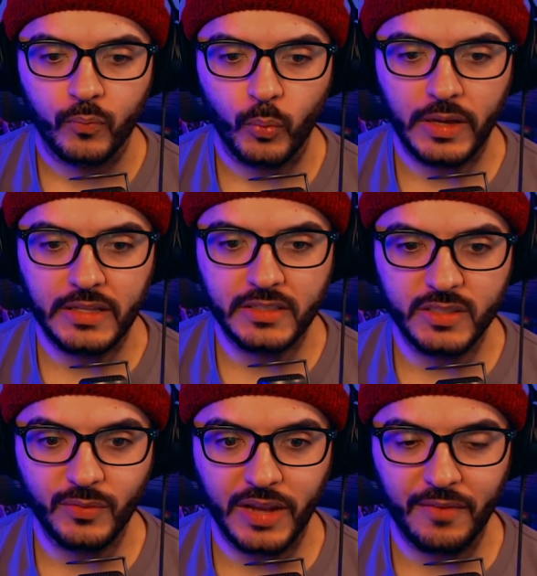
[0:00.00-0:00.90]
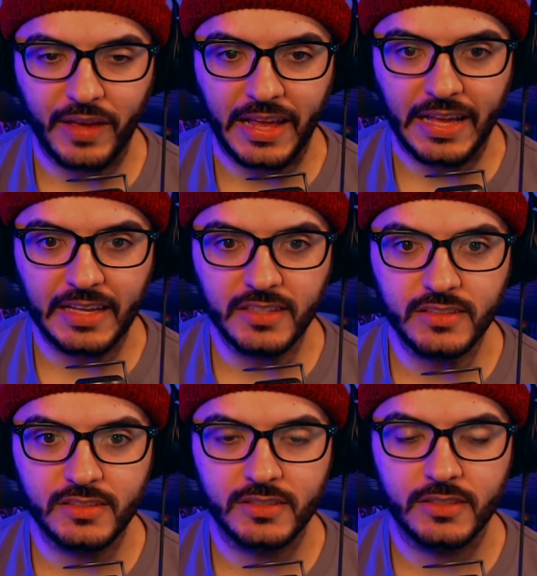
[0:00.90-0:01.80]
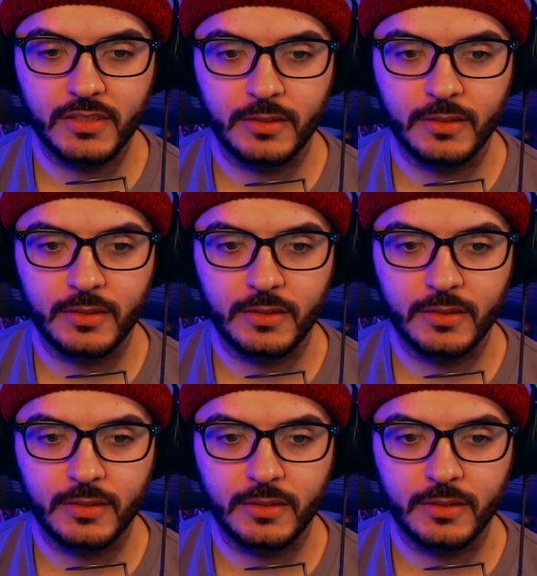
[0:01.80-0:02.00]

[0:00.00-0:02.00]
Wait, he doesn't even have hands?